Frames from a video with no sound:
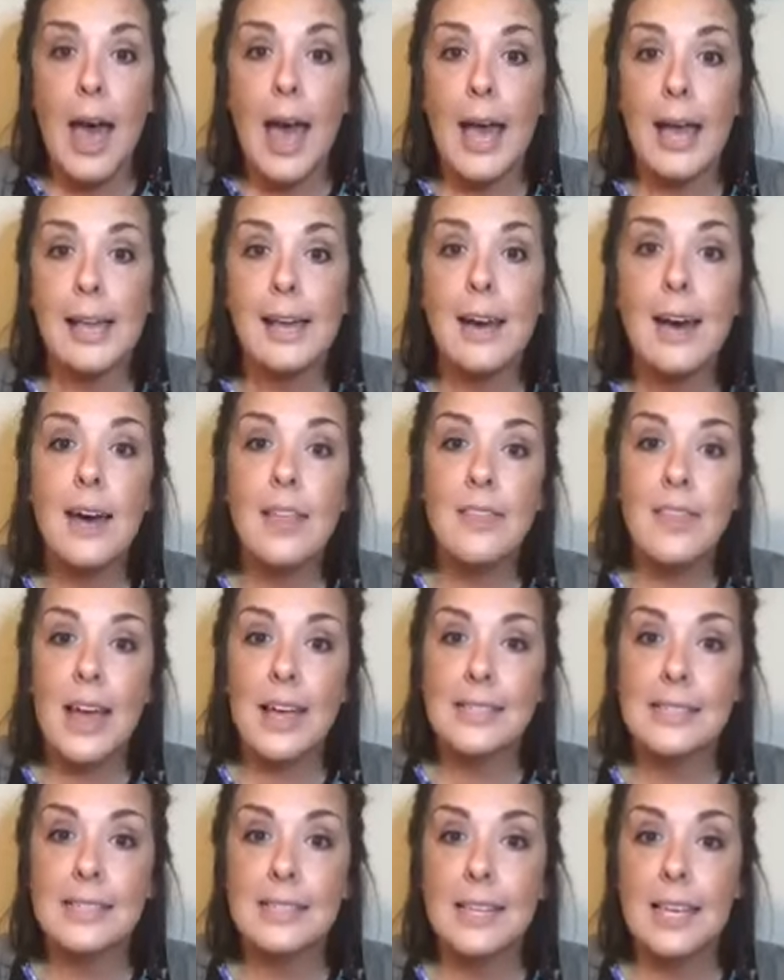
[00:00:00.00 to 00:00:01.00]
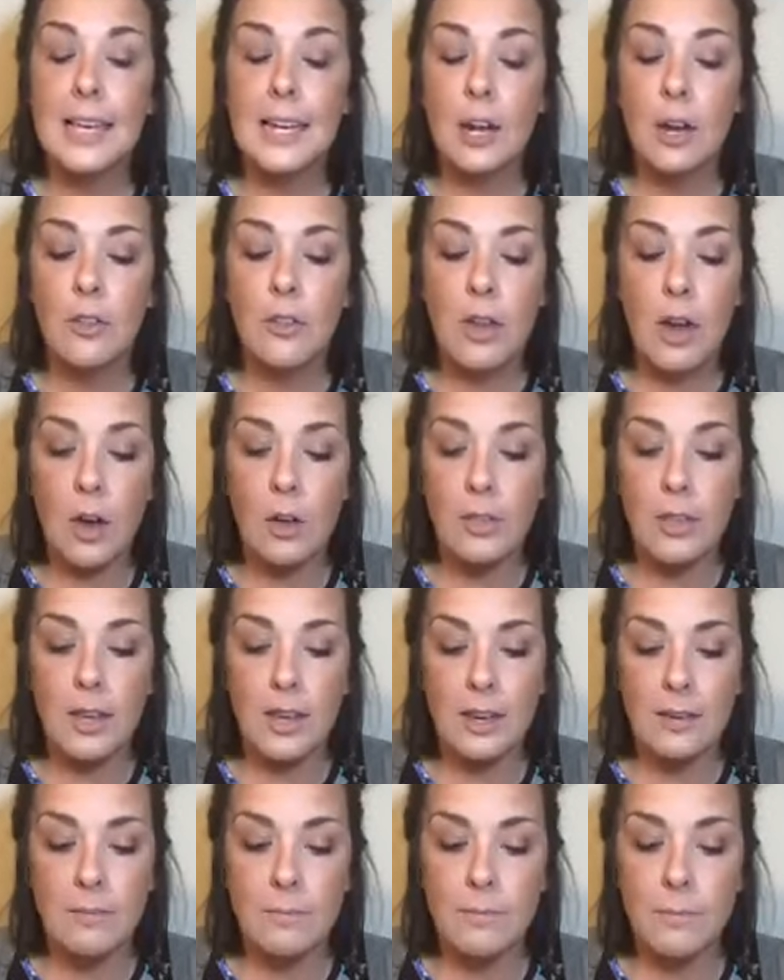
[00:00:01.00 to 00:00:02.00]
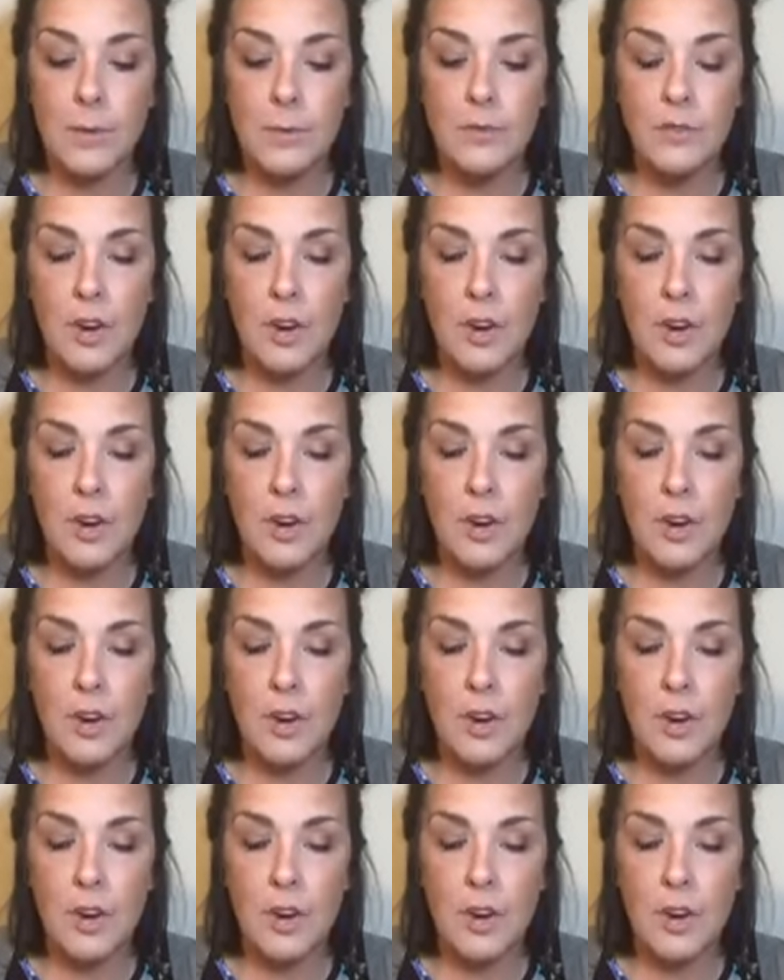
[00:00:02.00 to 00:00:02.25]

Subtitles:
I cut that slit on the